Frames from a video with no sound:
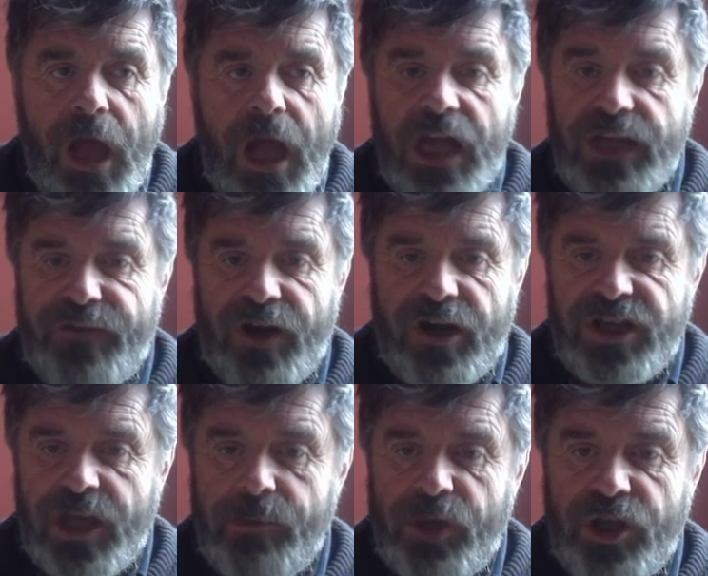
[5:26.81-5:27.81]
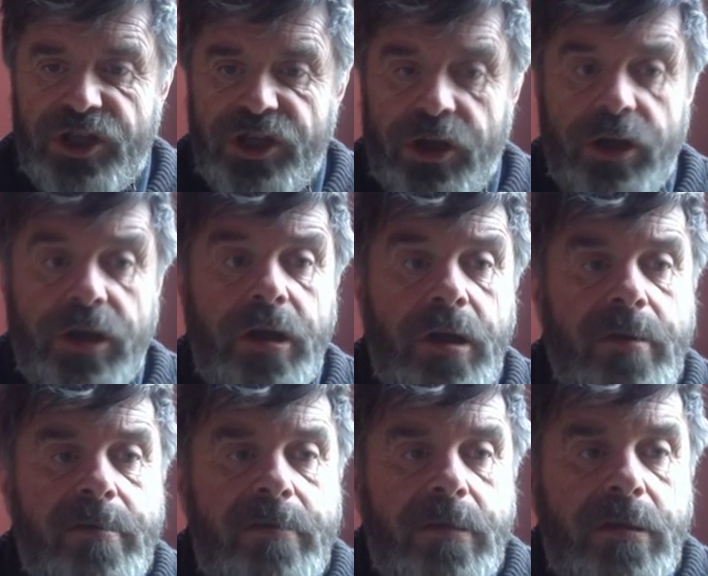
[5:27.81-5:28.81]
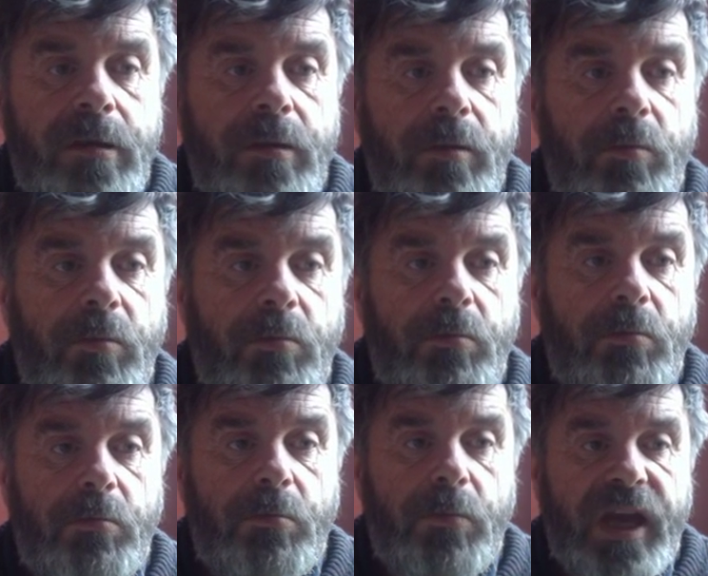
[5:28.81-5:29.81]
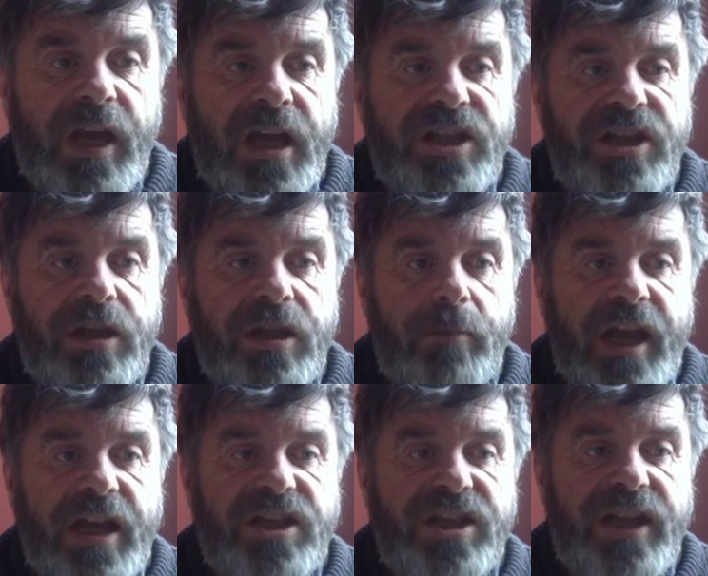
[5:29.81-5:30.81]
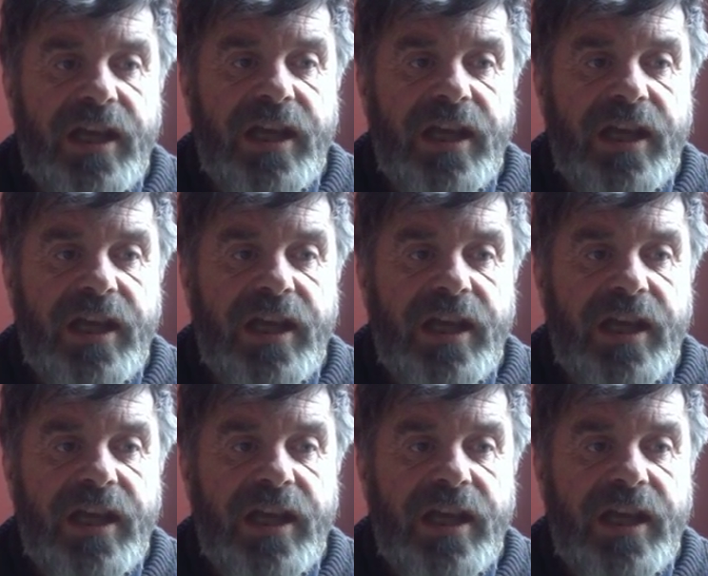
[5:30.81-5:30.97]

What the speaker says: As far as I'm concerned, may it stay that